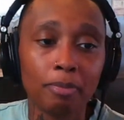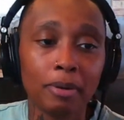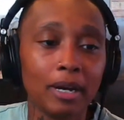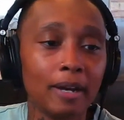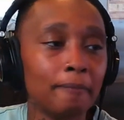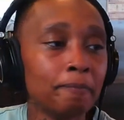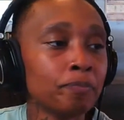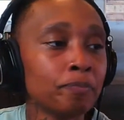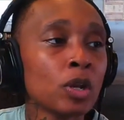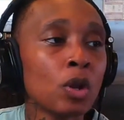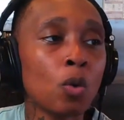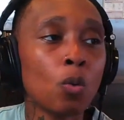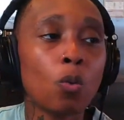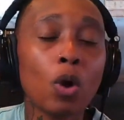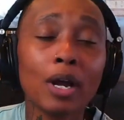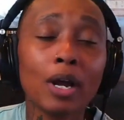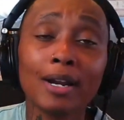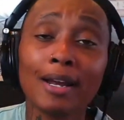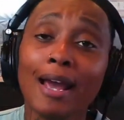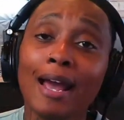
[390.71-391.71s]
But
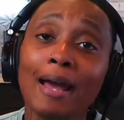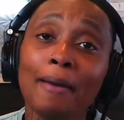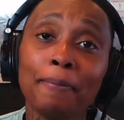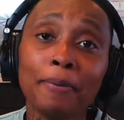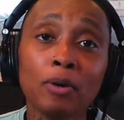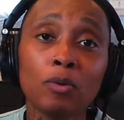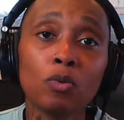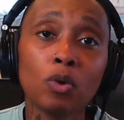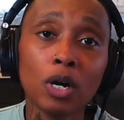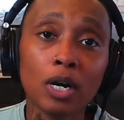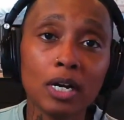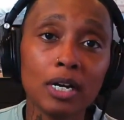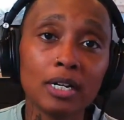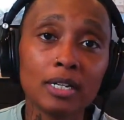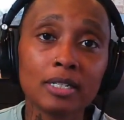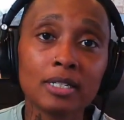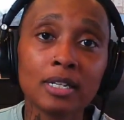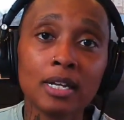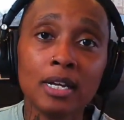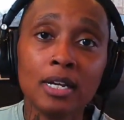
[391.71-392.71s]
what happened
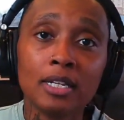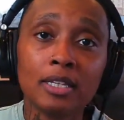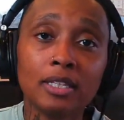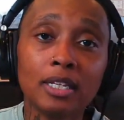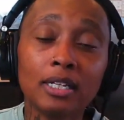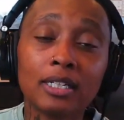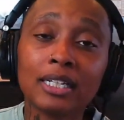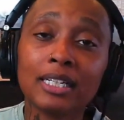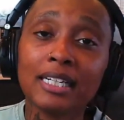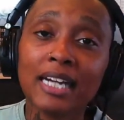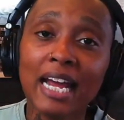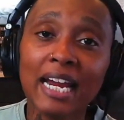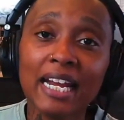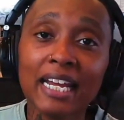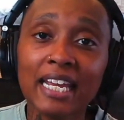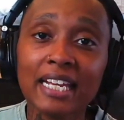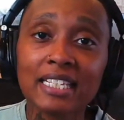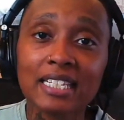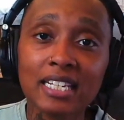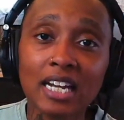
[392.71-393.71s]
was the
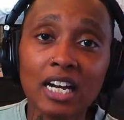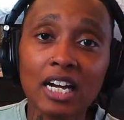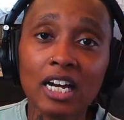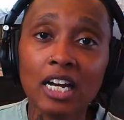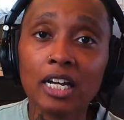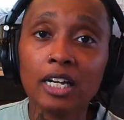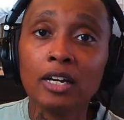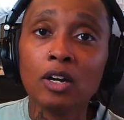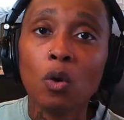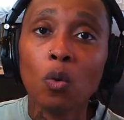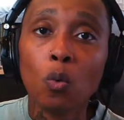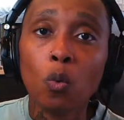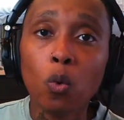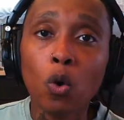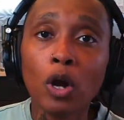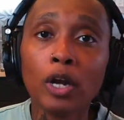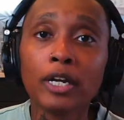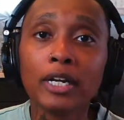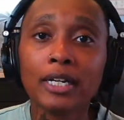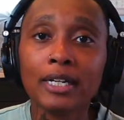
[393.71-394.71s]
Connecticut Sun
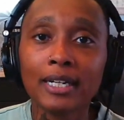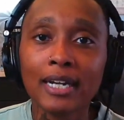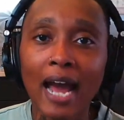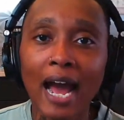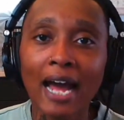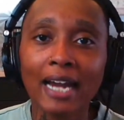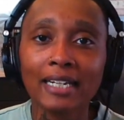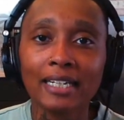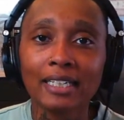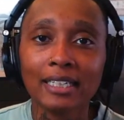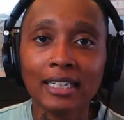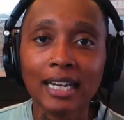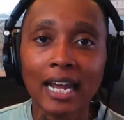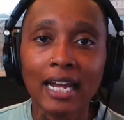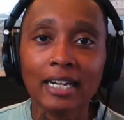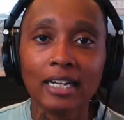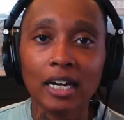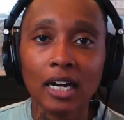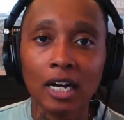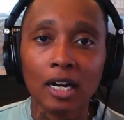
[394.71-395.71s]
would not
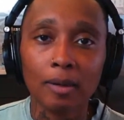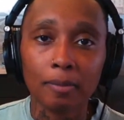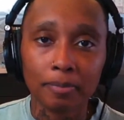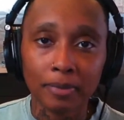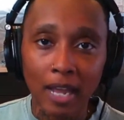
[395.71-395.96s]
let up.